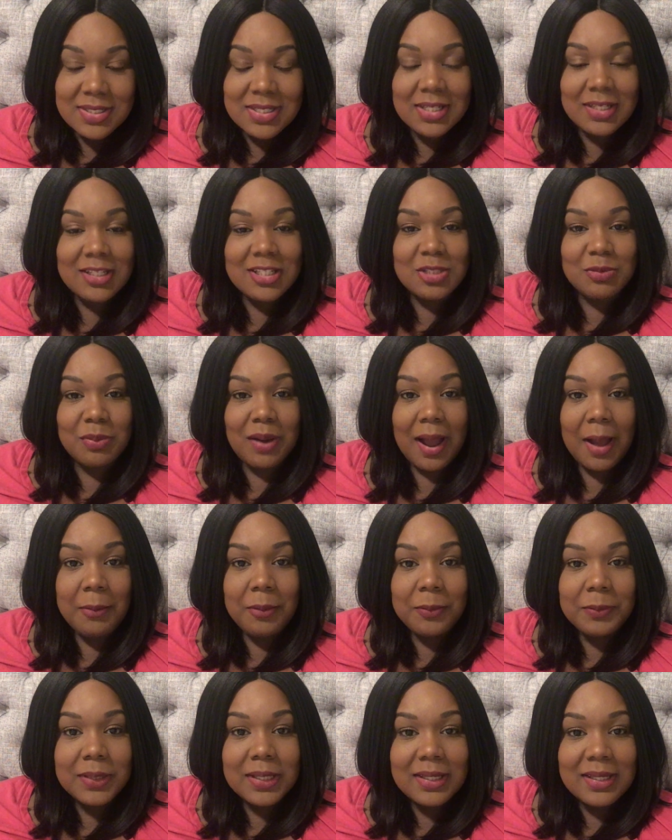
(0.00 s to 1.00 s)
then it's
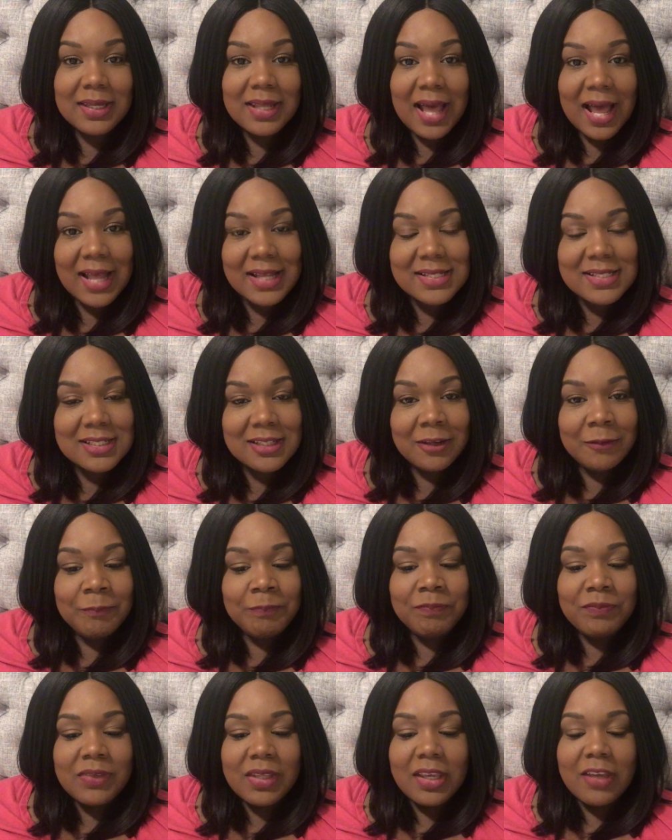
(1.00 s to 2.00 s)
probably not.
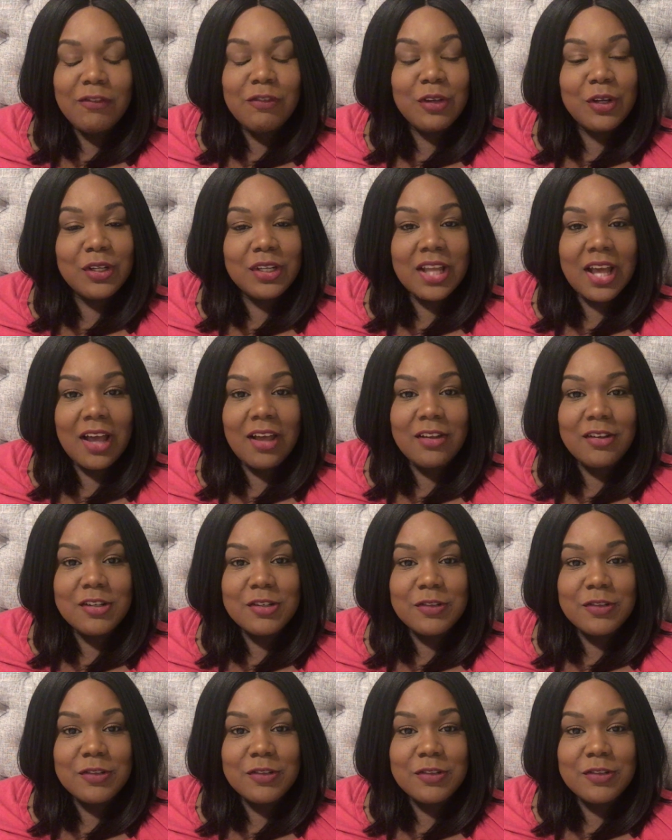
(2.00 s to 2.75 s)
If you're not,